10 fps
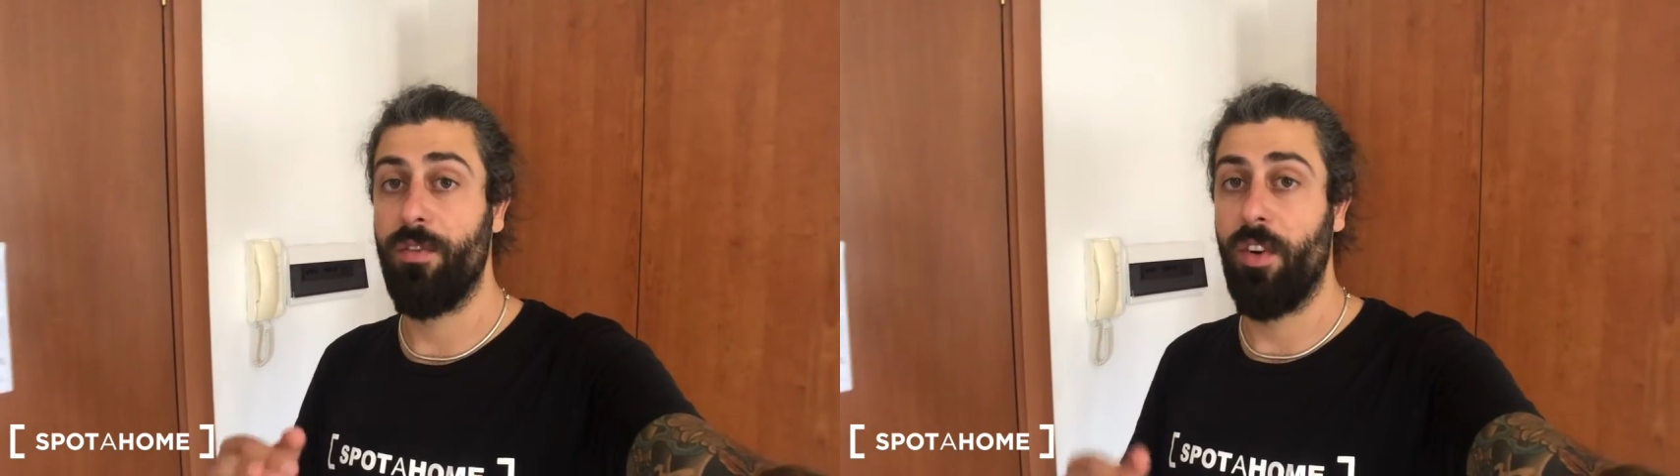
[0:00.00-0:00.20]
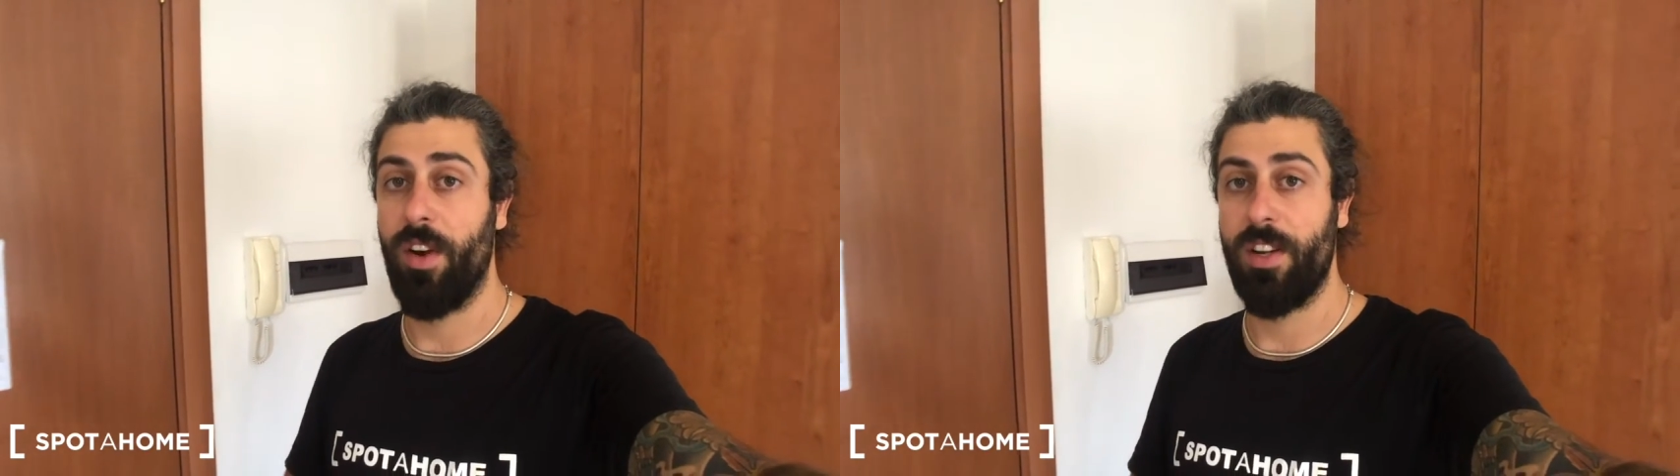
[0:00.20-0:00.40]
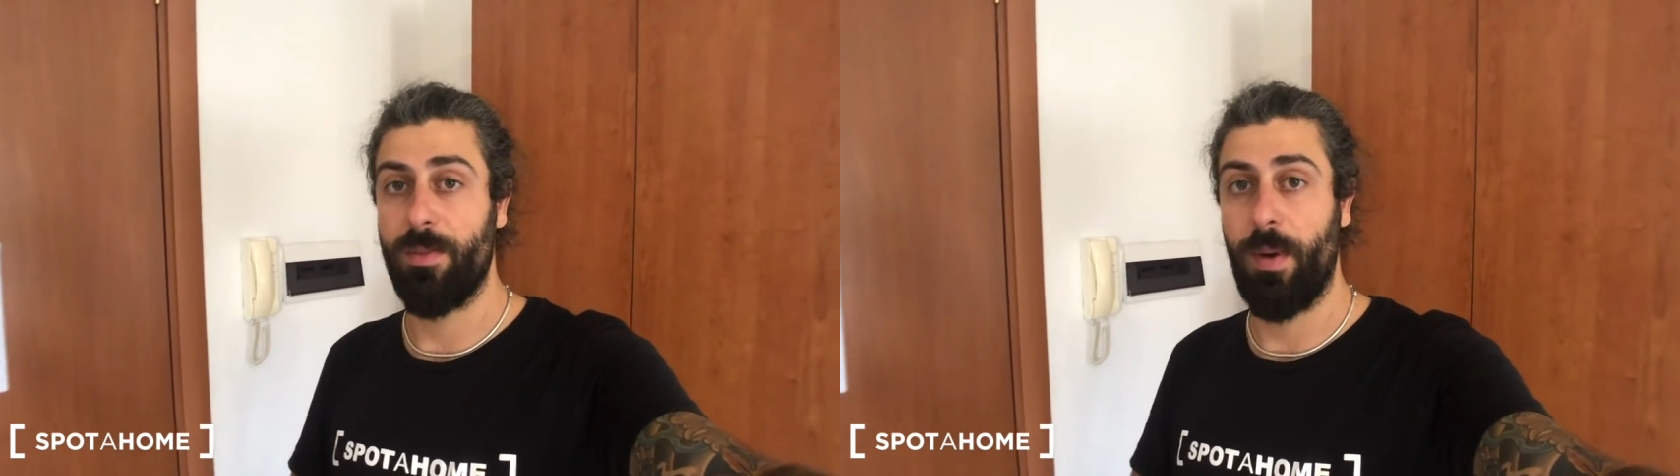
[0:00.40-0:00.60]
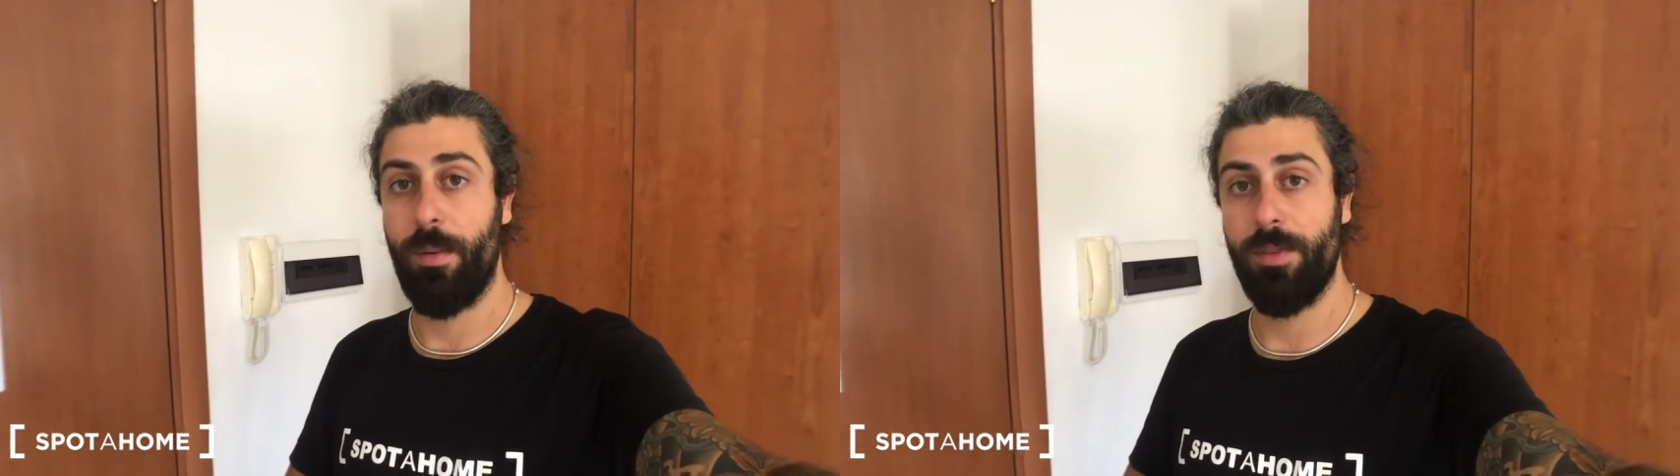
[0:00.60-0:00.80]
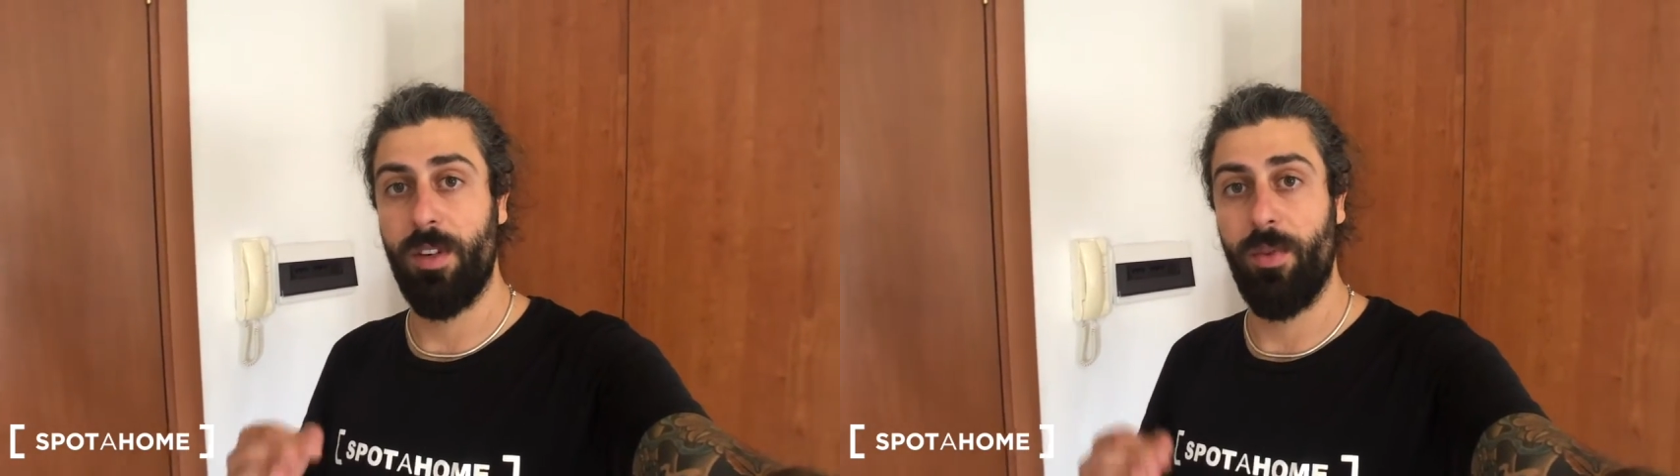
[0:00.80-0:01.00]
of very nice
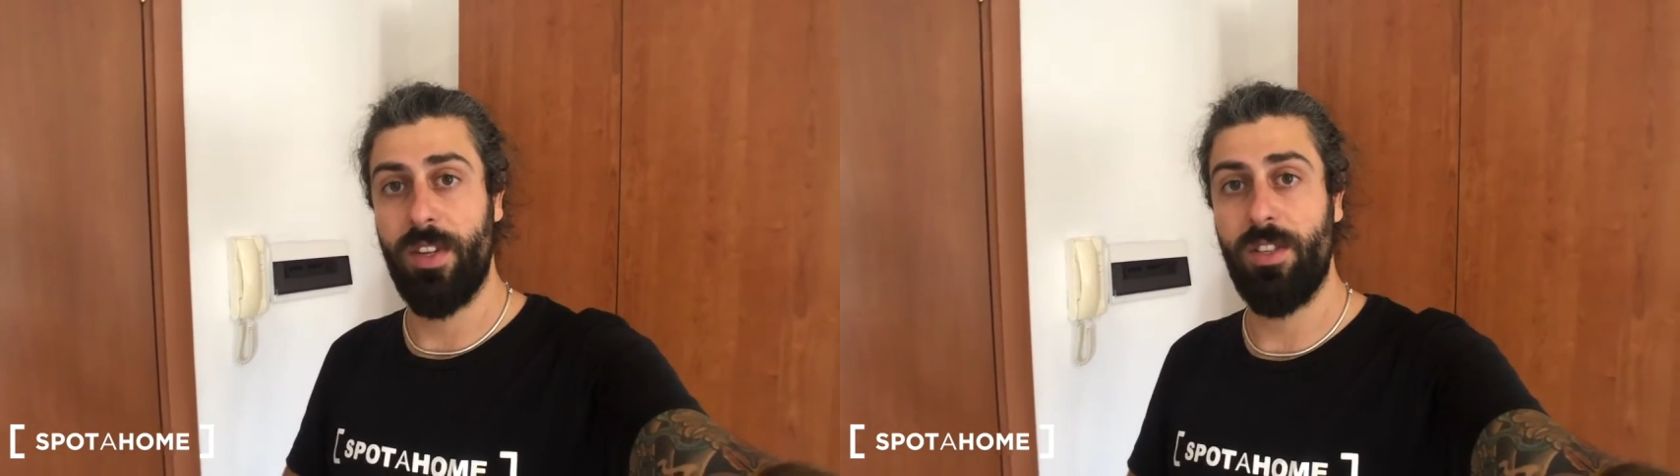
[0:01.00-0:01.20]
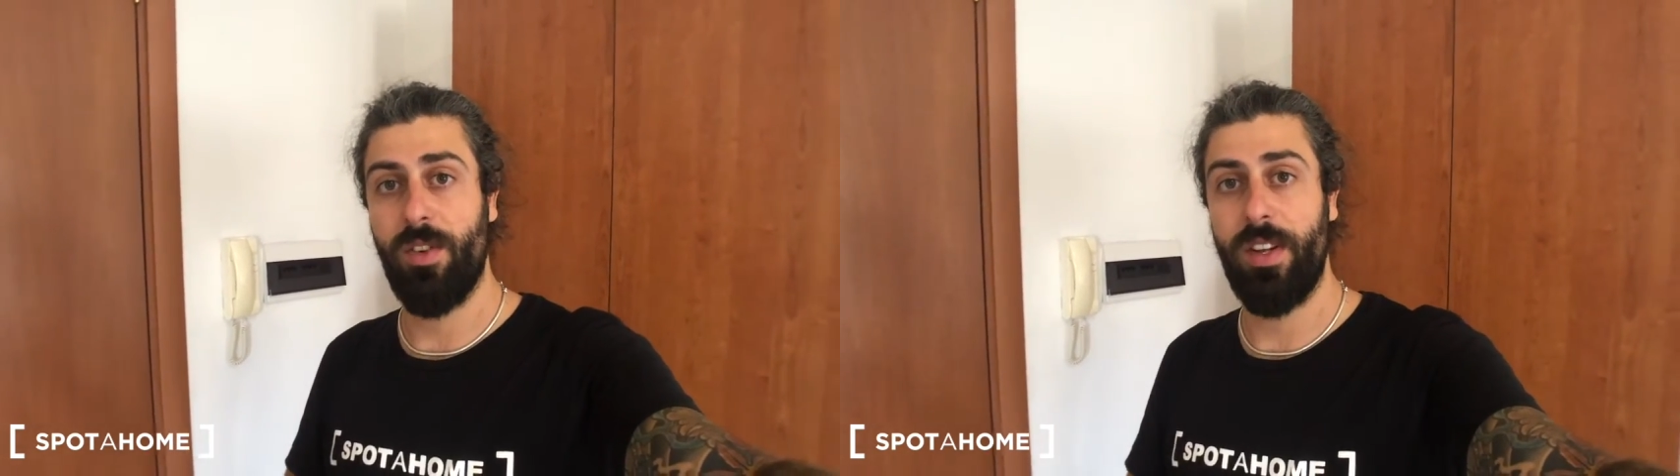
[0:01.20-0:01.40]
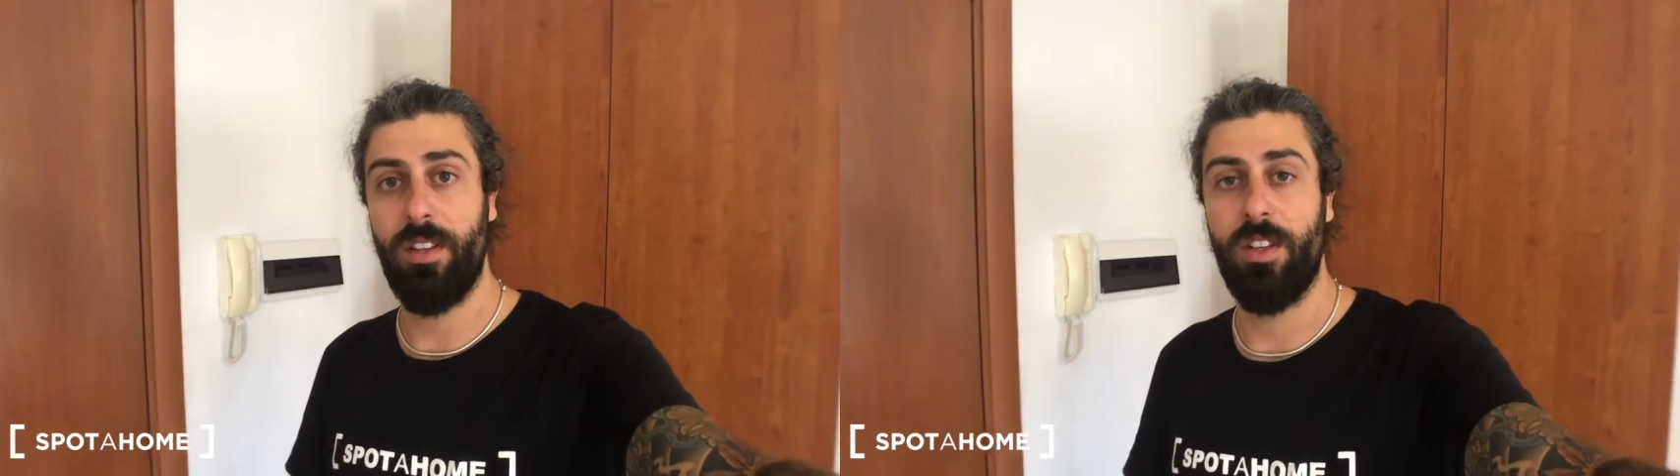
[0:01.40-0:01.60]
pubs and restaurants.